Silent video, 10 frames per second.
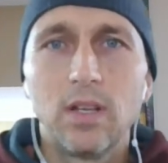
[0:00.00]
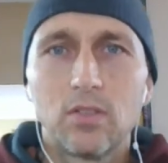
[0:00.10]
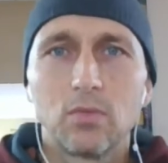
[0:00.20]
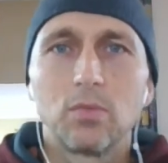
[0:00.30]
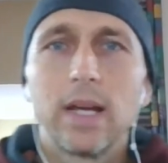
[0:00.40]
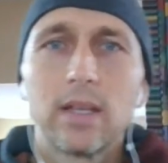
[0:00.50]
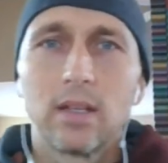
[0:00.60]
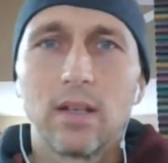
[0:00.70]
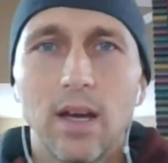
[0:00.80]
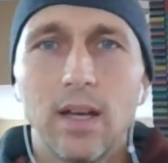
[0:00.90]
to
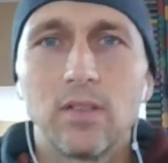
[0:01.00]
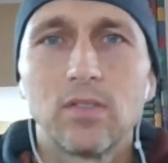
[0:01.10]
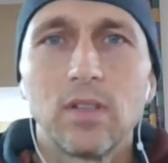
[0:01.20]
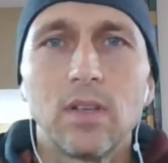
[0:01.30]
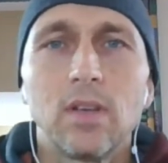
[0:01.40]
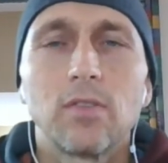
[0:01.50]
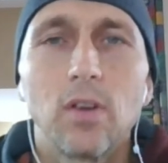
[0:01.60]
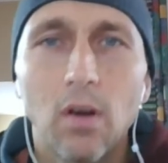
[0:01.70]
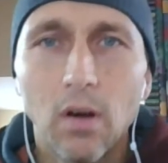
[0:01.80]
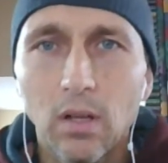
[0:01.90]
recognize for
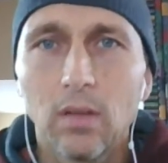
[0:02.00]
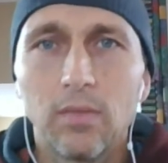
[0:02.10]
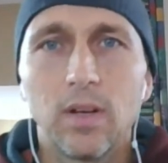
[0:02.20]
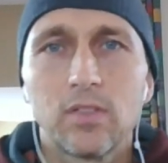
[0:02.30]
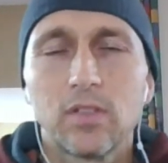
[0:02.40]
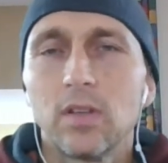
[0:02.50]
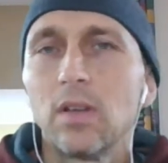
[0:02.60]
all of us,